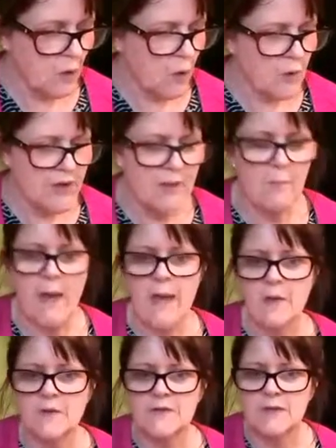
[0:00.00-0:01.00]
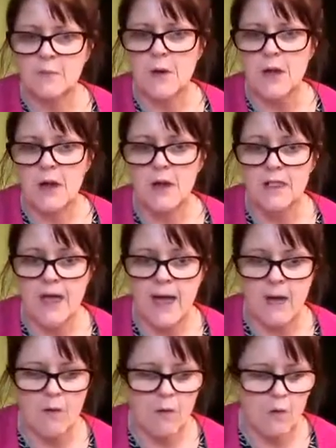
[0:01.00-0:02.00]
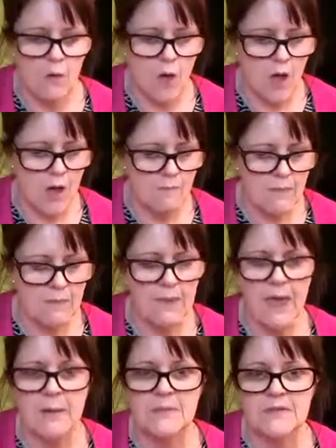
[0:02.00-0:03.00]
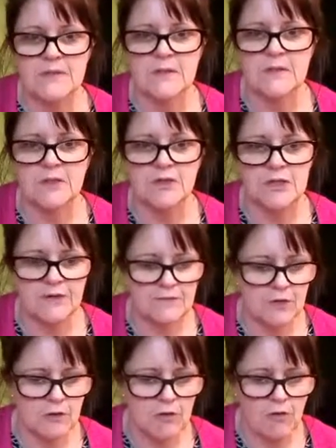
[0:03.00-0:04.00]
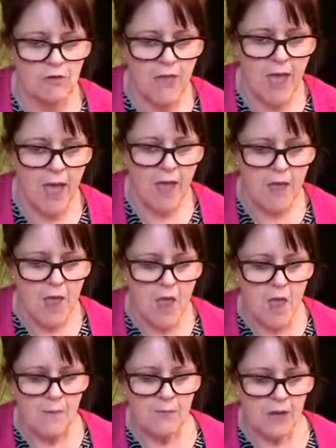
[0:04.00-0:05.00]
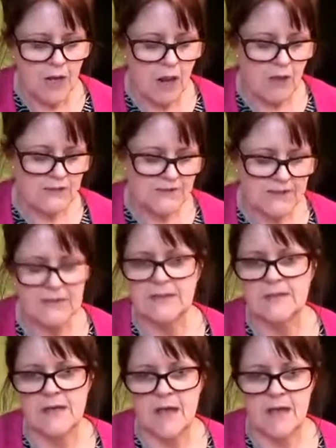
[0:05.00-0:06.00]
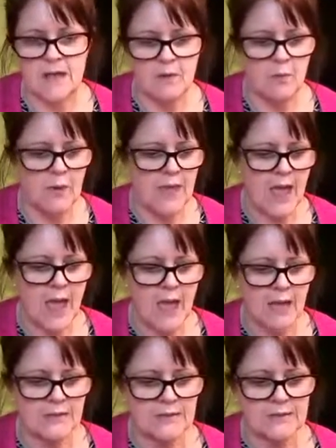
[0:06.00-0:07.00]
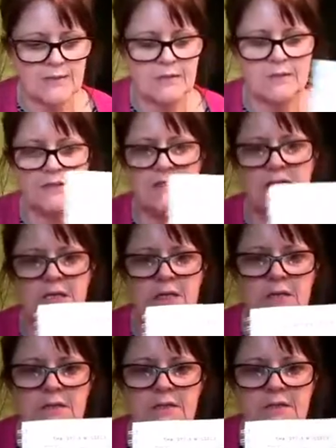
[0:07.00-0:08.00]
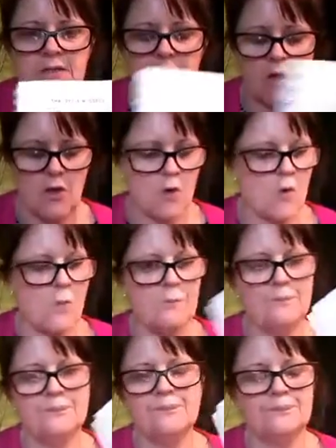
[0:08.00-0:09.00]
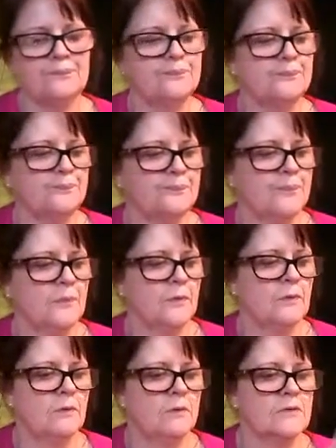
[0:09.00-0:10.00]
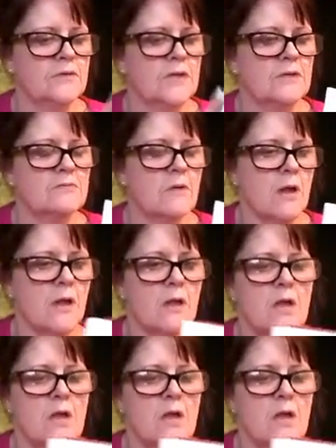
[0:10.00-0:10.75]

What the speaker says: eBay or somewhere like that, or maybe Amazon. You could have a look on there. But last Saturday we had Sardinian style. Get this right.